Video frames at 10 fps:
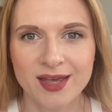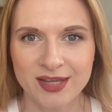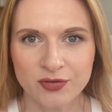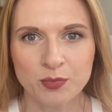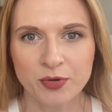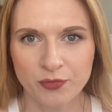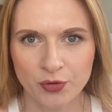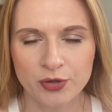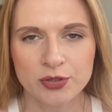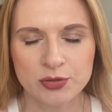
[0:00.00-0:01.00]
If you
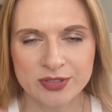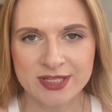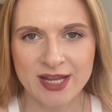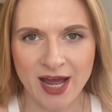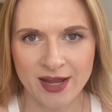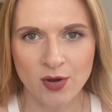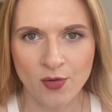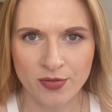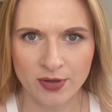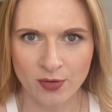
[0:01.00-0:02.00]
prefer using AI
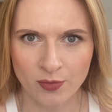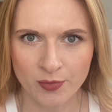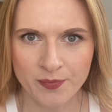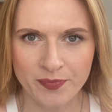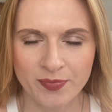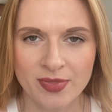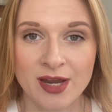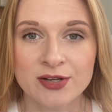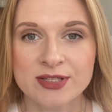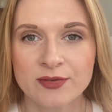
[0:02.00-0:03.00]
on the go,
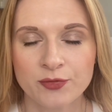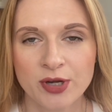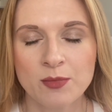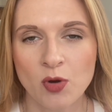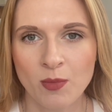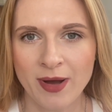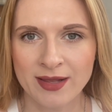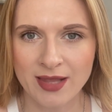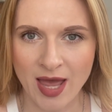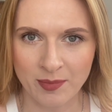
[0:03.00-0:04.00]
there is a free
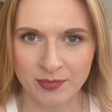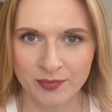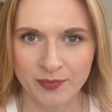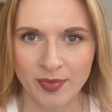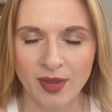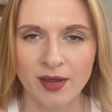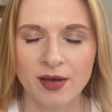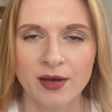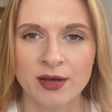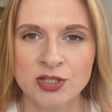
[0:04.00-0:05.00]
mobile app.
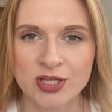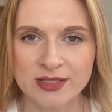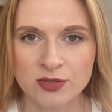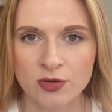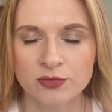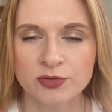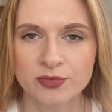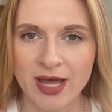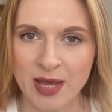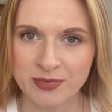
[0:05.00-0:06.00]
Just go
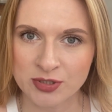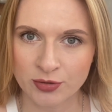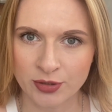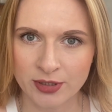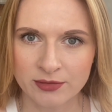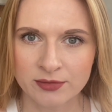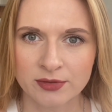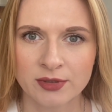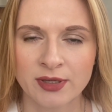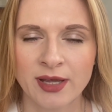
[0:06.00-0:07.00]
to App Store
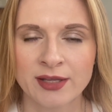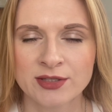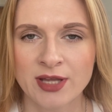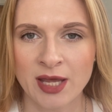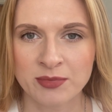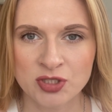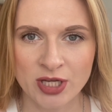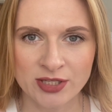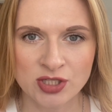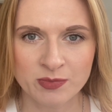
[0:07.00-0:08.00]
and type
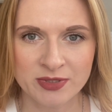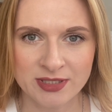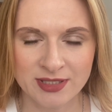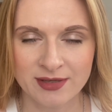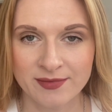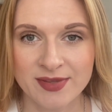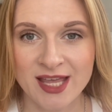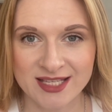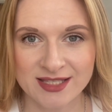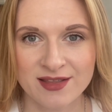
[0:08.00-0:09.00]
ChatGPT.
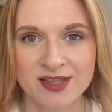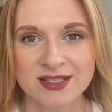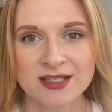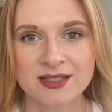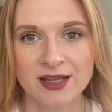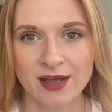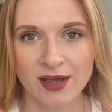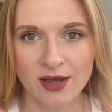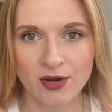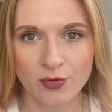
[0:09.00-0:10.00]
Yes, this is a
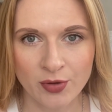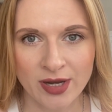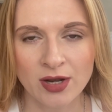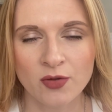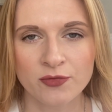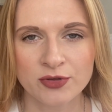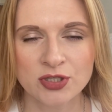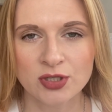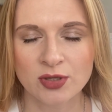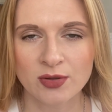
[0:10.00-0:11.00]
real
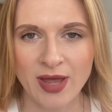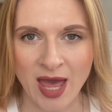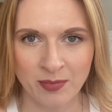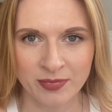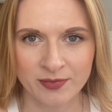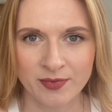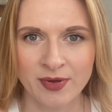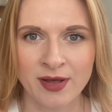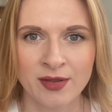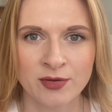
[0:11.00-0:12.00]
official app,
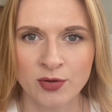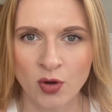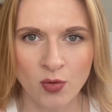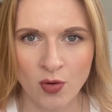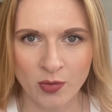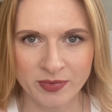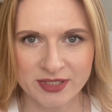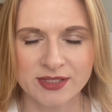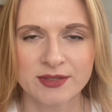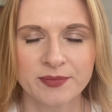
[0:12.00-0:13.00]
no
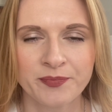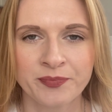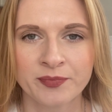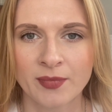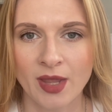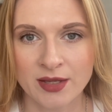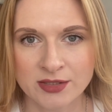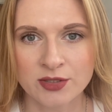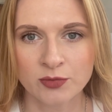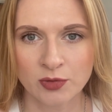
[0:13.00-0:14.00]
copies,
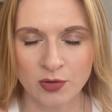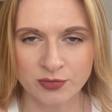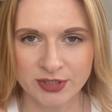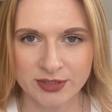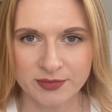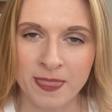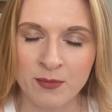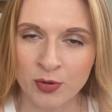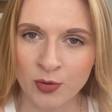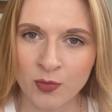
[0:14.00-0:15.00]
and download it.
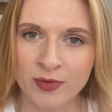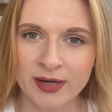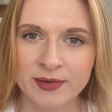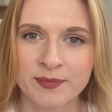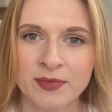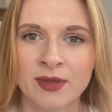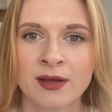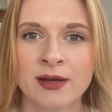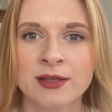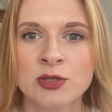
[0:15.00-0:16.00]
Moreover,
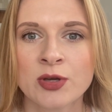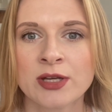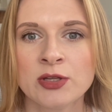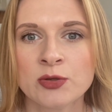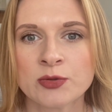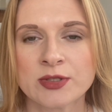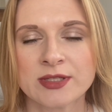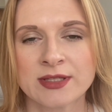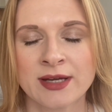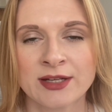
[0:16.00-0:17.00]
you can
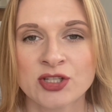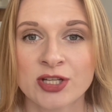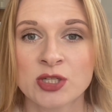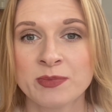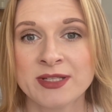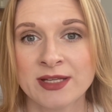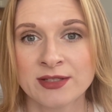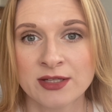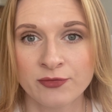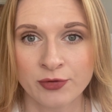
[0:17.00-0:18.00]
use ChatGPT in
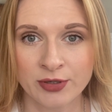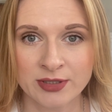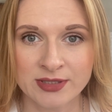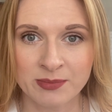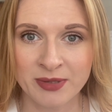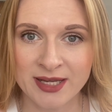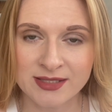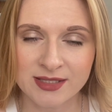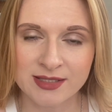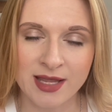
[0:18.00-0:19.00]
different
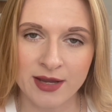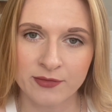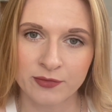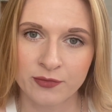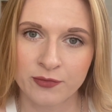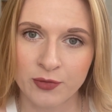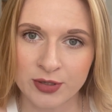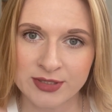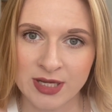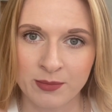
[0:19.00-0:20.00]
places, like, for
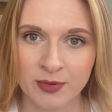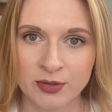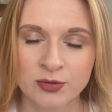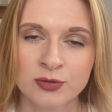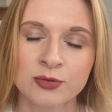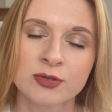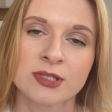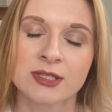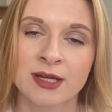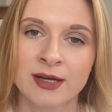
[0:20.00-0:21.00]
example, you use